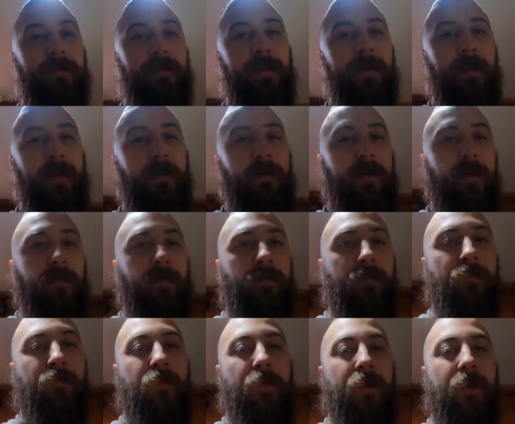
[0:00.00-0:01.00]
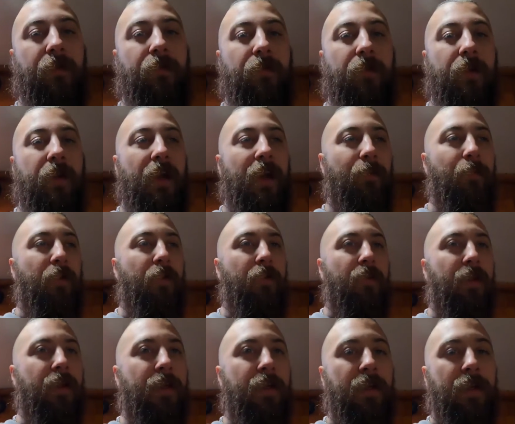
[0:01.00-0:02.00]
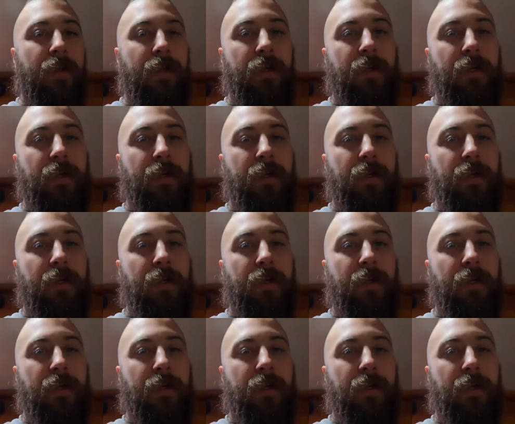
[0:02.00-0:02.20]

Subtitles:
So I'm freaking really happy with it.